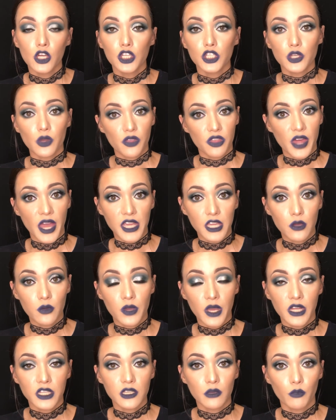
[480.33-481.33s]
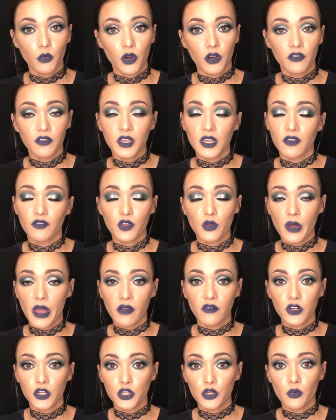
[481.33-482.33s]
So thank you again to Morphe if you
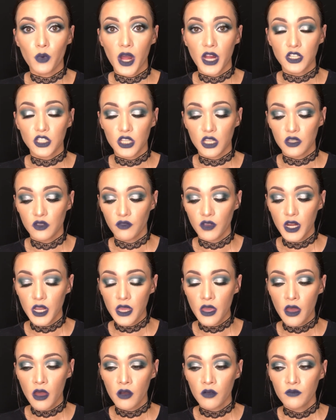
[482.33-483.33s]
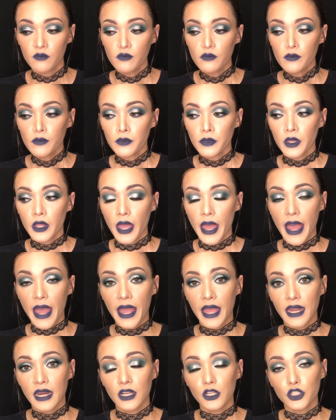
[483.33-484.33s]
ever do watch this video.
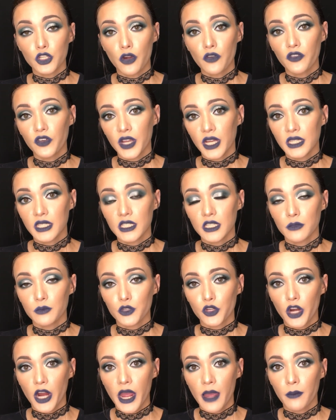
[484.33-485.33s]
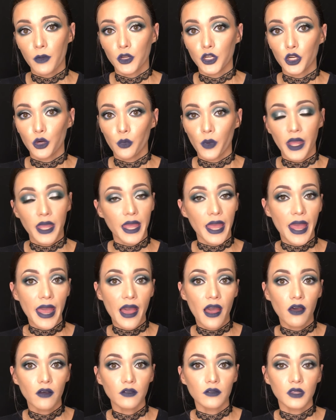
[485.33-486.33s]
And don't forget to subscribe on your way
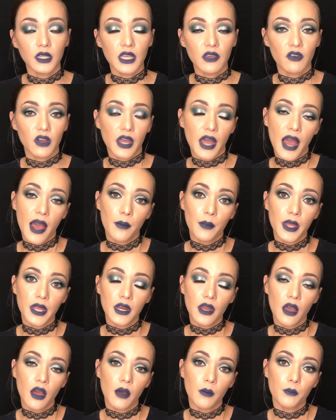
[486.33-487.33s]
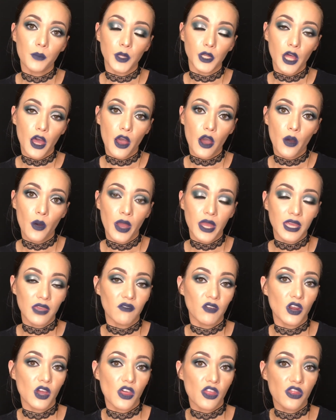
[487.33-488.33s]
out. Leave a comment below and give
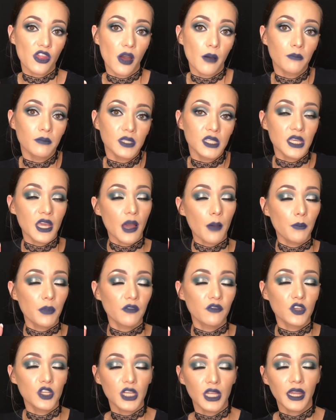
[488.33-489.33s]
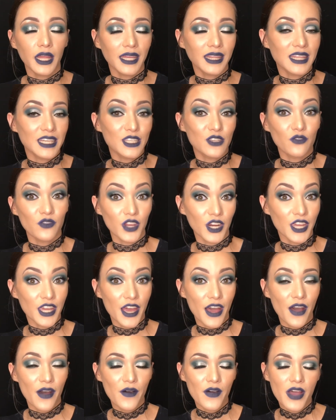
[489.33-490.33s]
it a thumbs up if you did like this
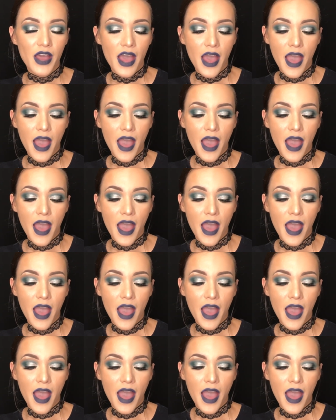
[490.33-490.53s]
video.